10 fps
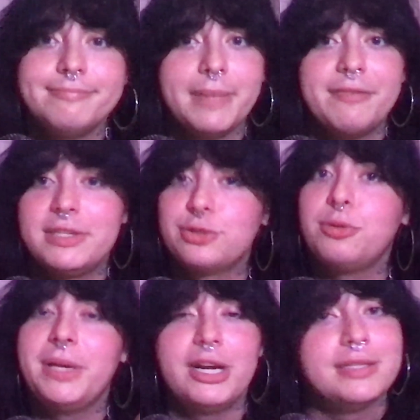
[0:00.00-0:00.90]
my
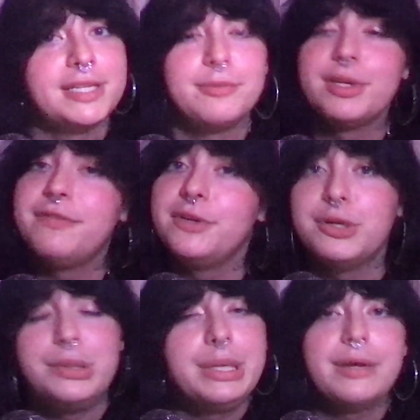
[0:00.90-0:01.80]
physical appearance didn't really
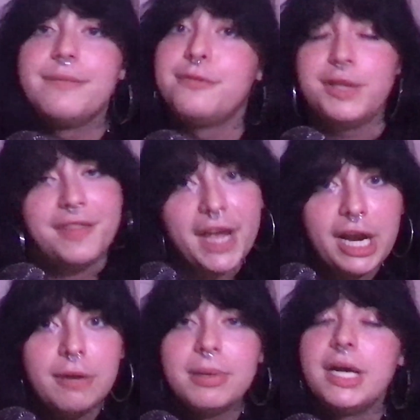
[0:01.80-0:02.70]
feel fully
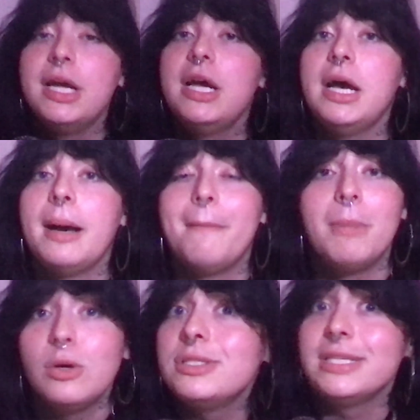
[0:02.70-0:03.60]
there, but
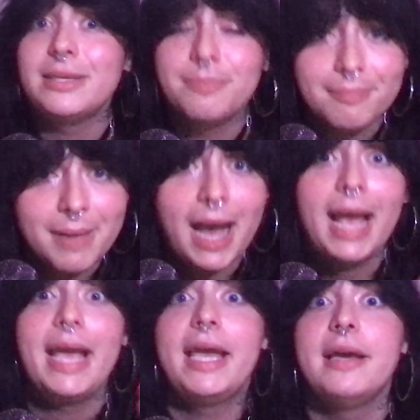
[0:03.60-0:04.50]
mostly
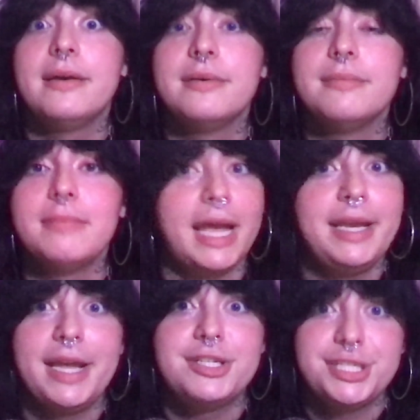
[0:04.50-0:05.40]
my
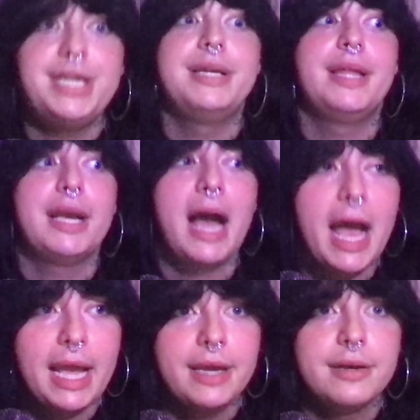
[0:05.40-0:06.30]
ADHD. Like
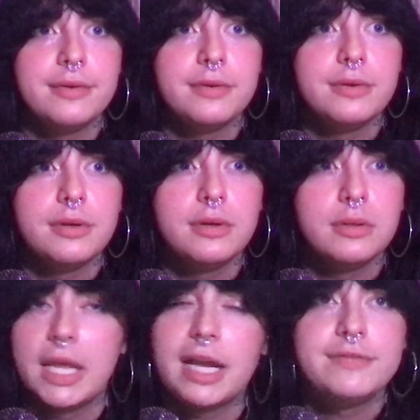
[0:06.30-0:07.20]
I,
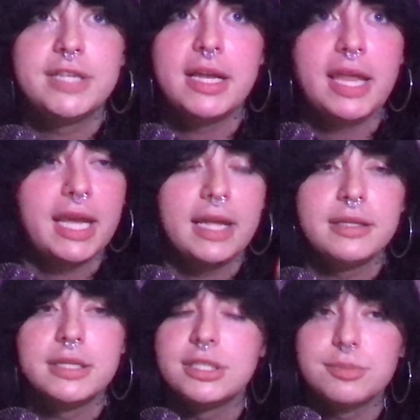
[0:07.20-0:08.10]
like I've said, like
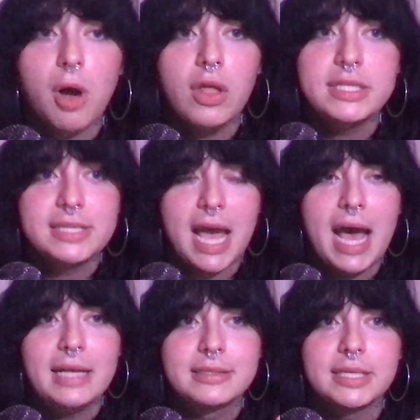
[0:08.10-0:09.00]
the smallest
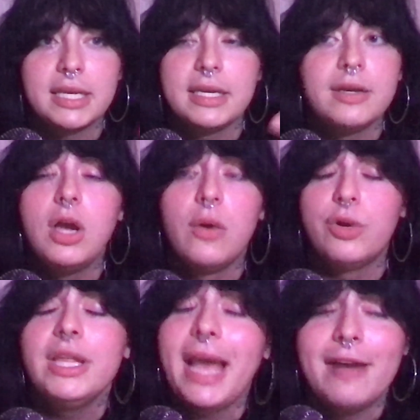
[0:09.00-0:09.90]
tasks, like
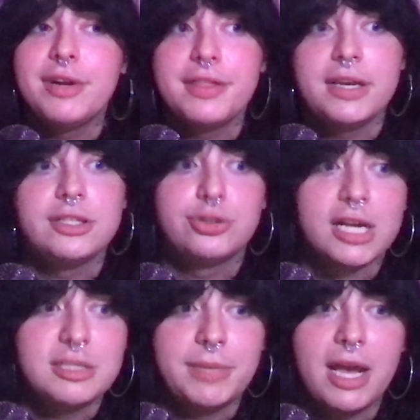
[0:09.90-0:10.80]
really everything
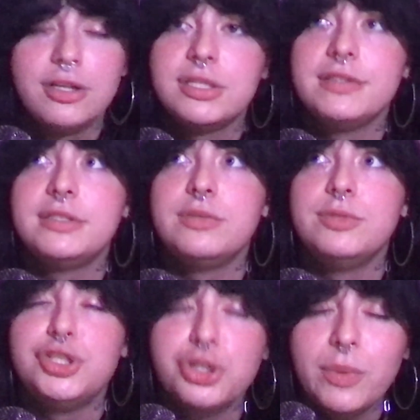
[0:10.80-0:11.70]
stressed me out. D
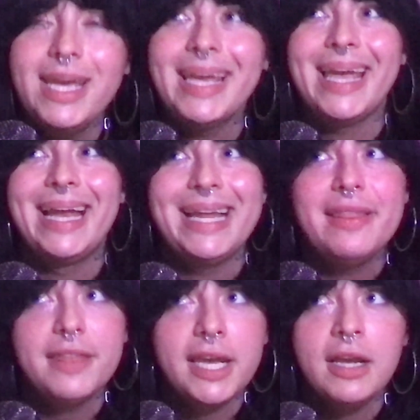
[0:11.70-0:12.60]
doing
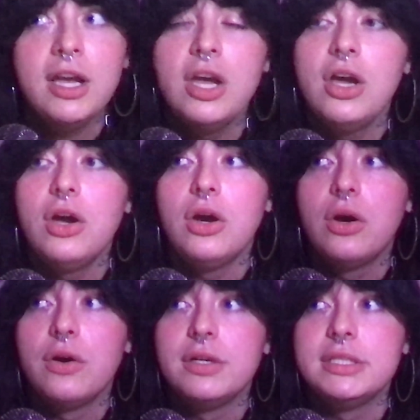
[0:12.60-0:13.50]
anything
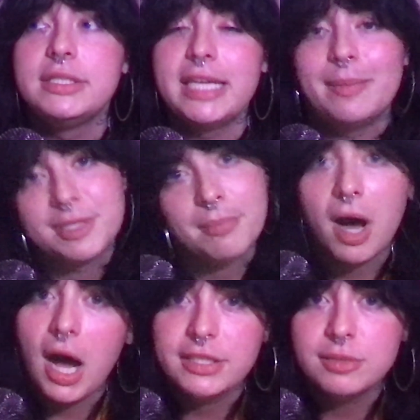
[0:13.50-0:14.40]
seemed
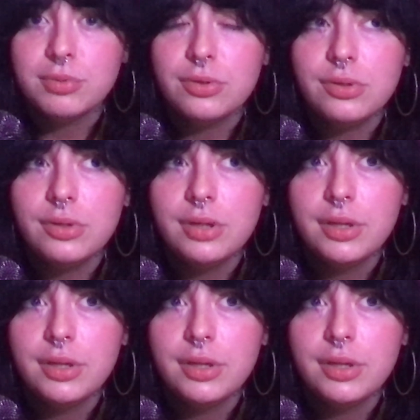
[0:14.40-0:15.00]
impossible